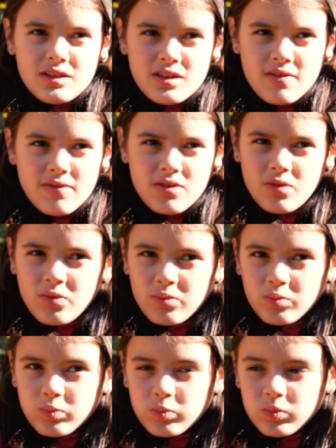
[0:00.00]
I feel,
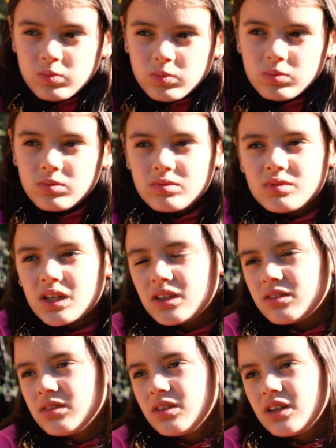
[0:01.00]
I don't know,